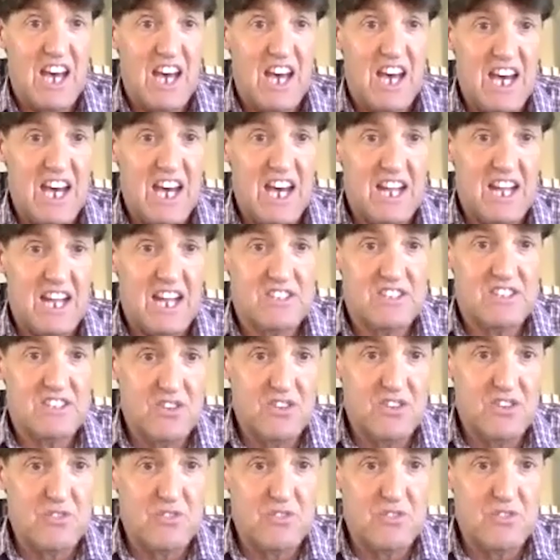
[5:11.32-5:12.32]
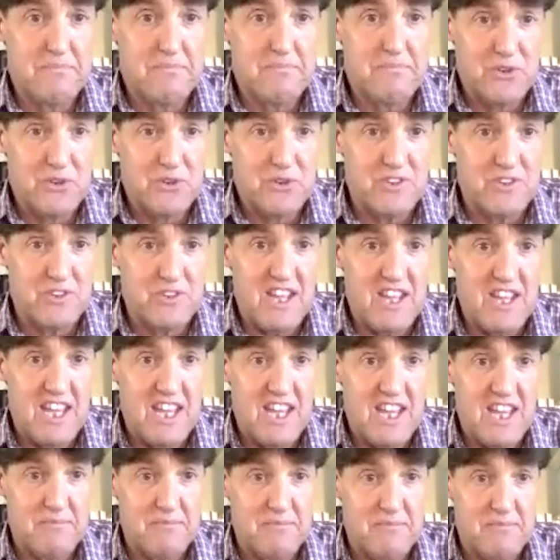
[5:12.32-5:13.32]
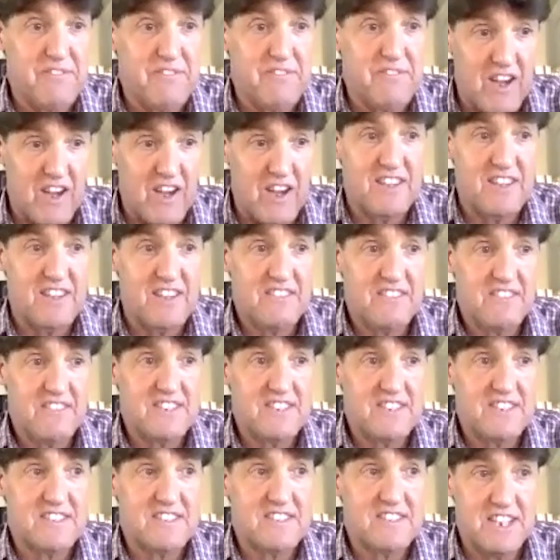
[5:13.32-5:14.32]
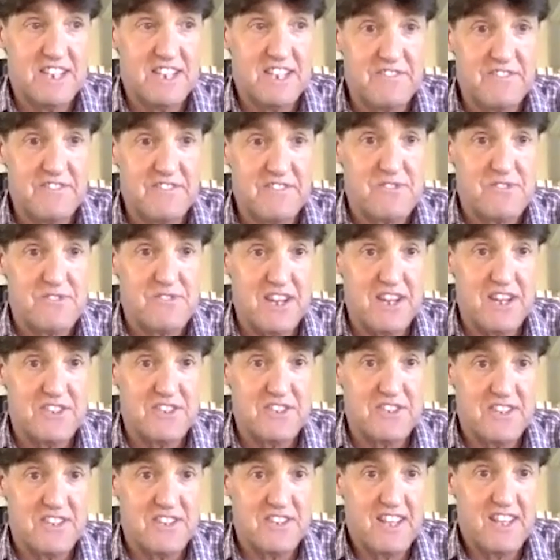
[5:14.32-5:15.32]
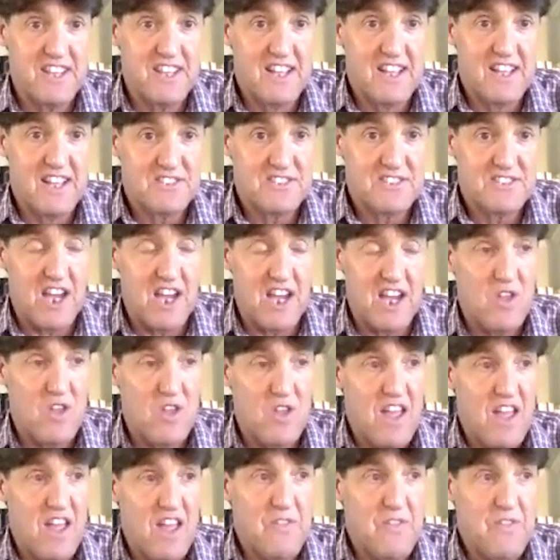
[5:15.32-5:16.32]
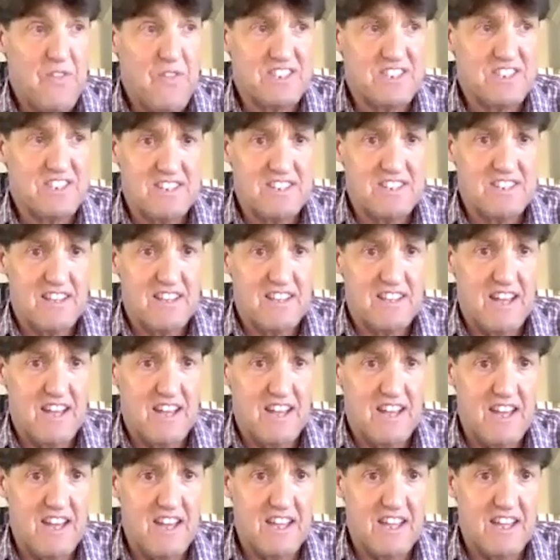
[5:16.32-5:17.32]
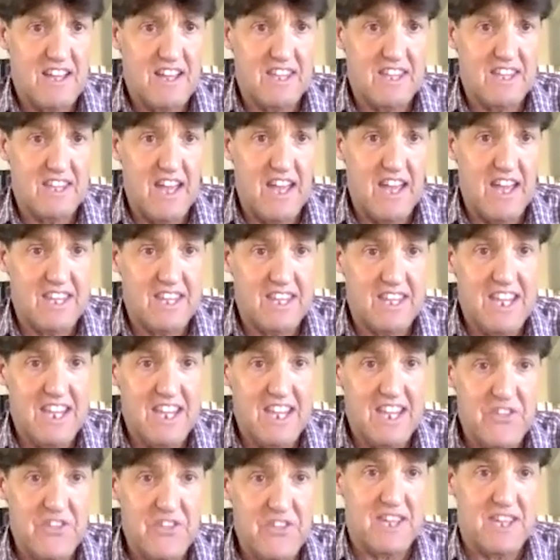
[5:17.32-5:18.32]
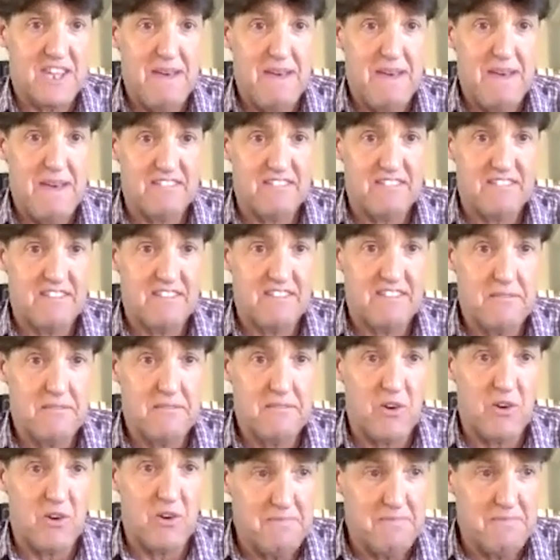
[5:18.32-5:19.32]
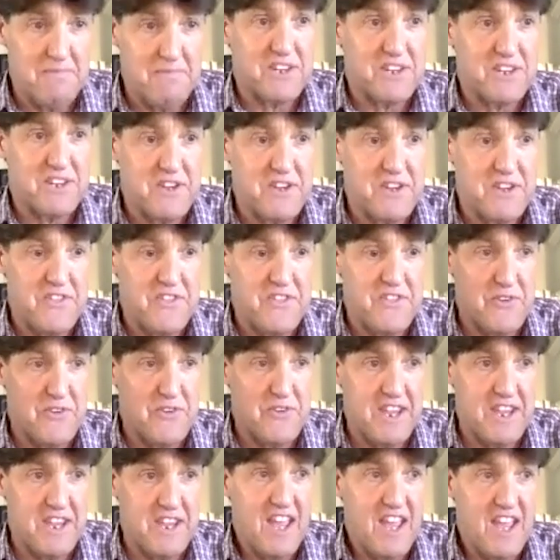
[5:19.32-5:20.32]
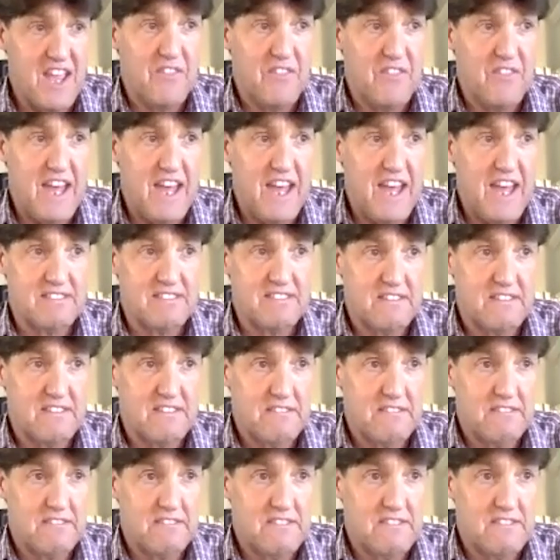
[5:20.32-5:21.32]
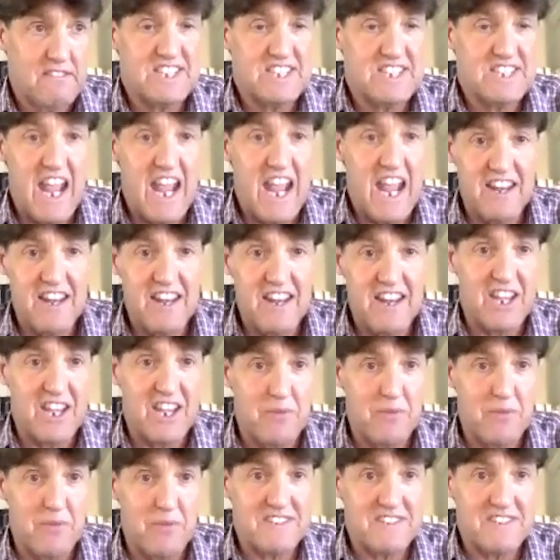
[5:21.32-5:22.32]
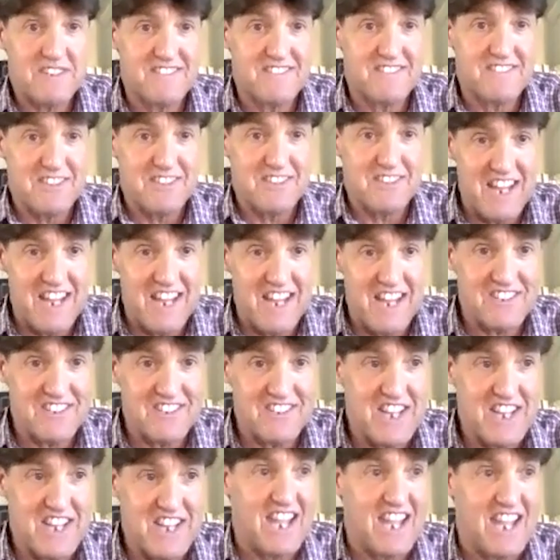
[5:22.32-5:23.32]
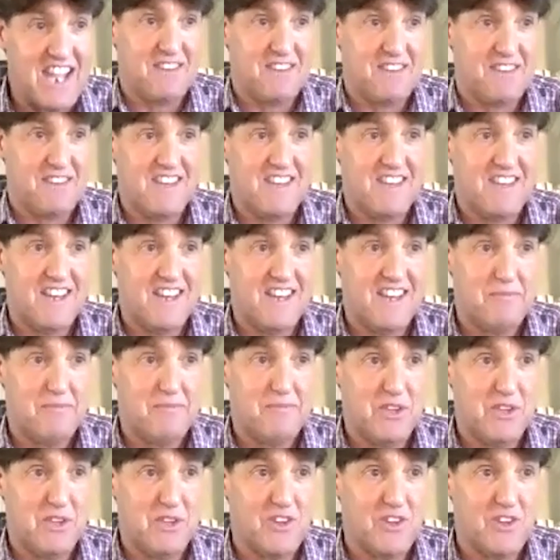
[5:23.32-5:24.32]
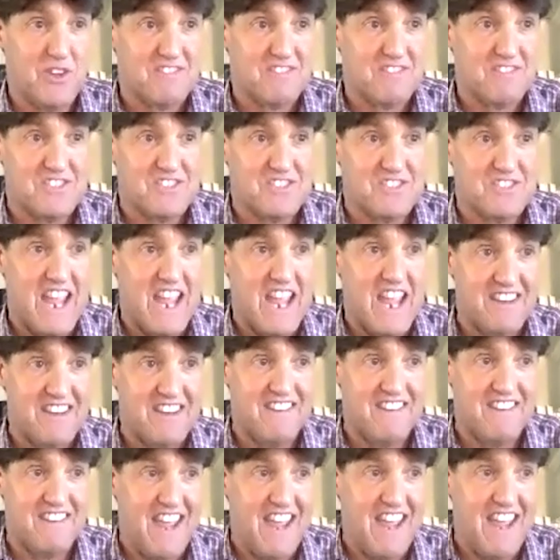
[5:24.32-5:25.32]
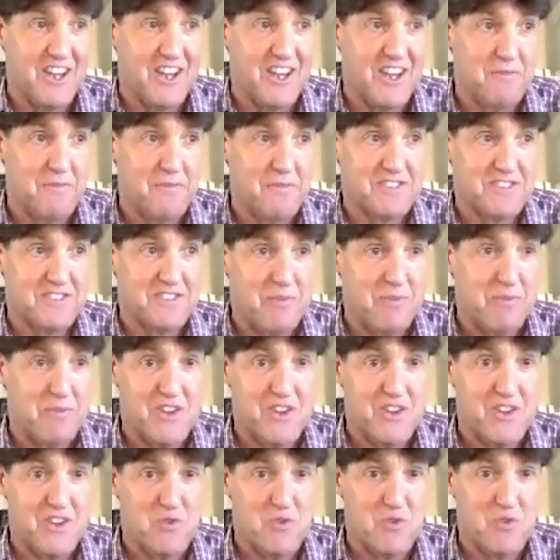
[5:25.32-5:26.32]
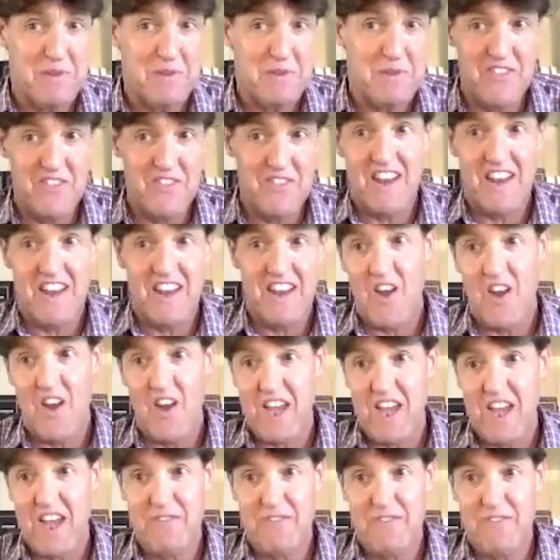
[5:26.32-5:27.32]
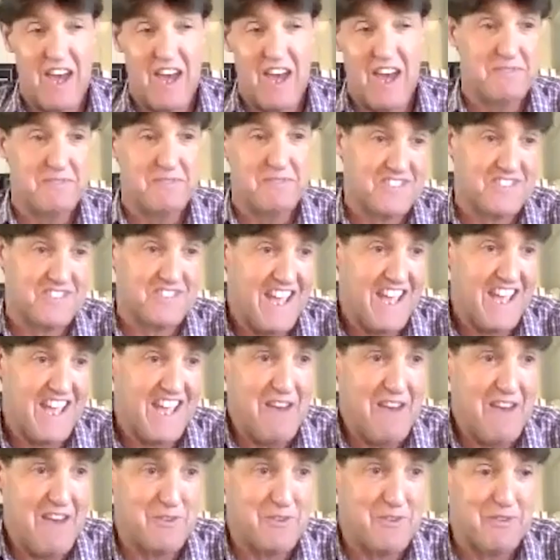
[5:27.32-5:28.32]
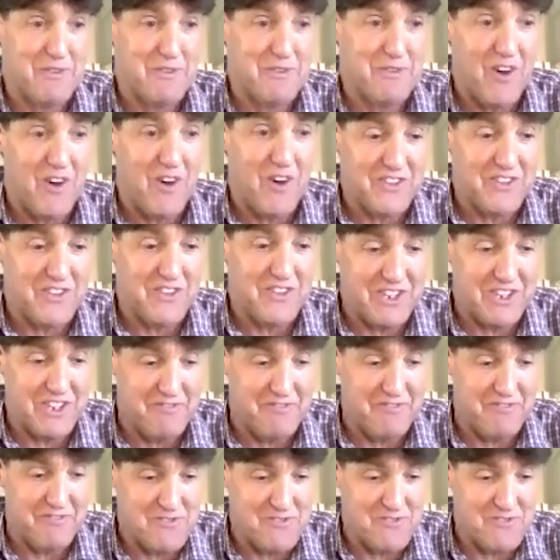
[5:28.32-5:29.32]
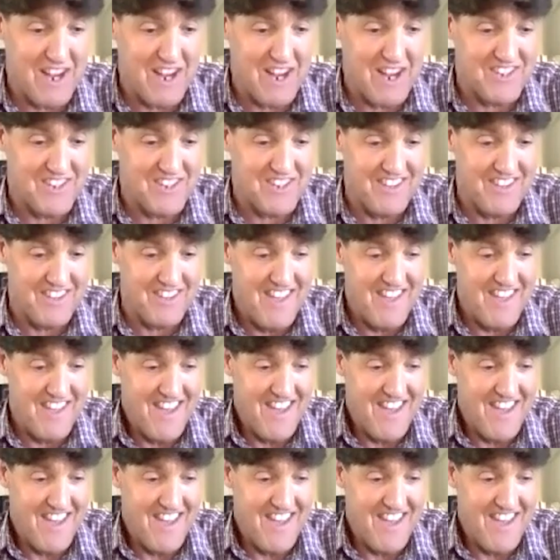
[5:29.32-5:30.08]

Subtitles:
to build and provide this infrastructure. So that's a key thing about modern monetary theory that standard economics doesn't understand, because the standard economics approach would be that, okay, if governments have to provide this infrastructure,